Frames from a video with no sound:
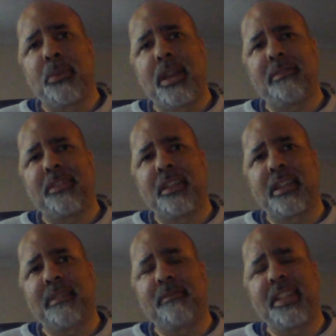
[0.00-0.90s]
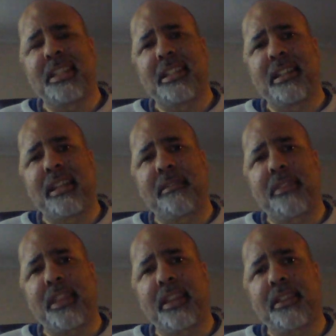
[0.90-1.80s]
We haven't invented enough
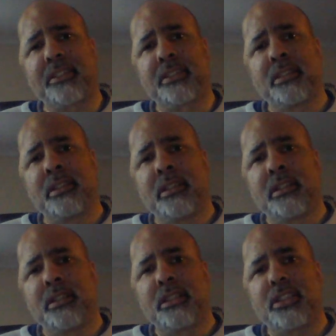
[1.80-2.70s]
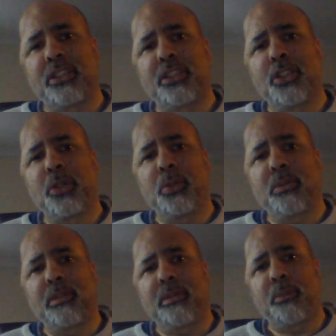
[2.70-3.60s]
things to
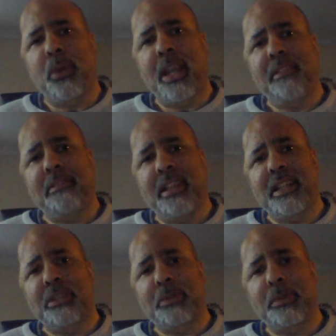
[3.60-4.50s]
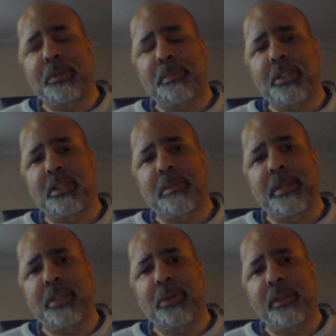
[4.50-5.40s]
do whatever it is we're supposed to
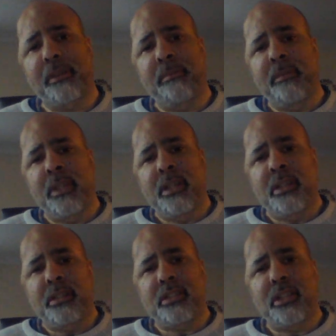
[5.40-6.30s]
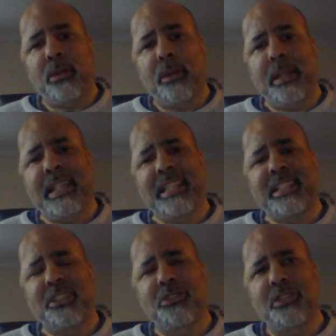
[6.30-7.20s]
be doing. So it
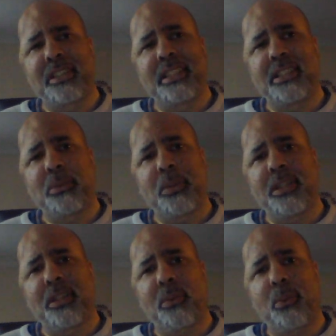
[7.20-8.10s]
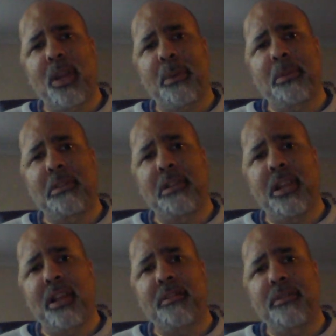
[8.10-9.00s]
is interesting to wonder why we're
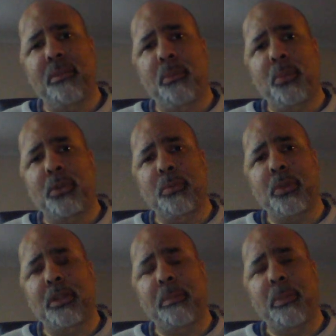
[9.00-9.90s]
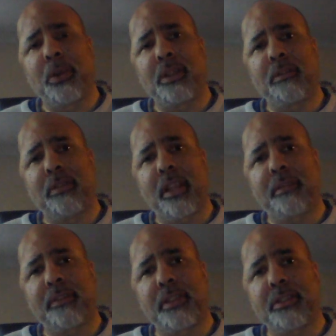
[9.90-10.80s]
alive and what the point of
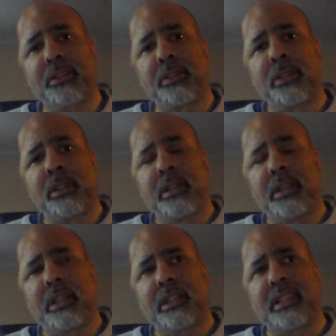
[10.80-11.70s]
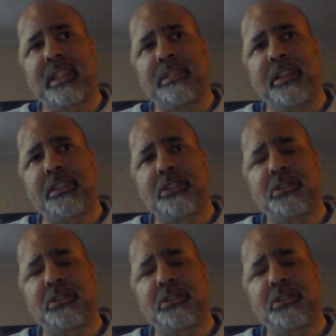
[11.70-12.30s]
life is, because it is very